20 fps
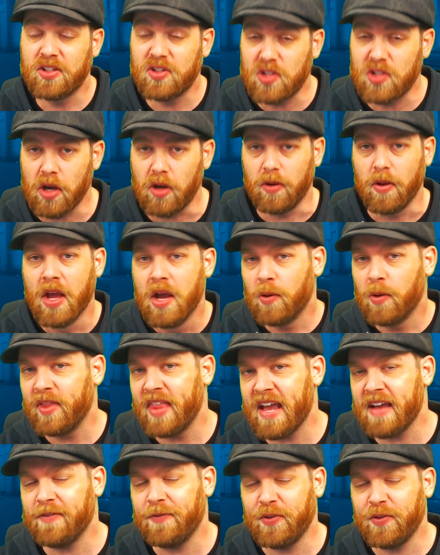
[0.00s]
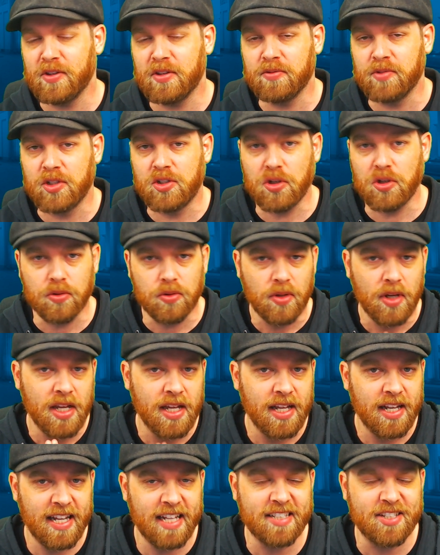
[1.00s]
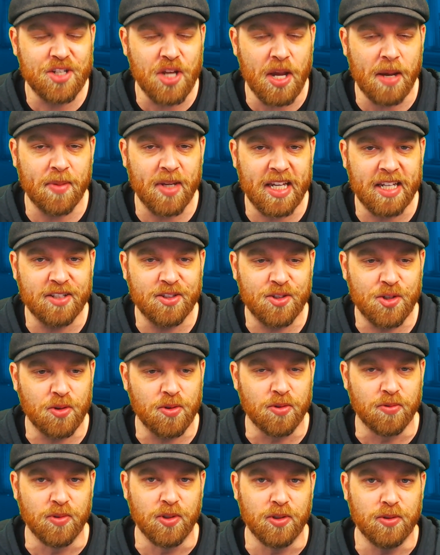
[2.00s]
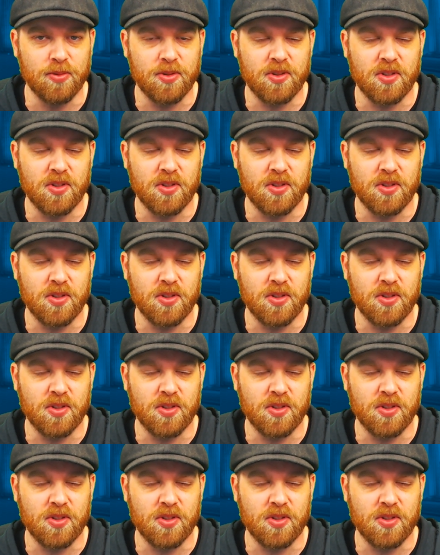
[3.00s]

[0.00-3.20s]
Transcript: So, without further ado, let's jump into the rules.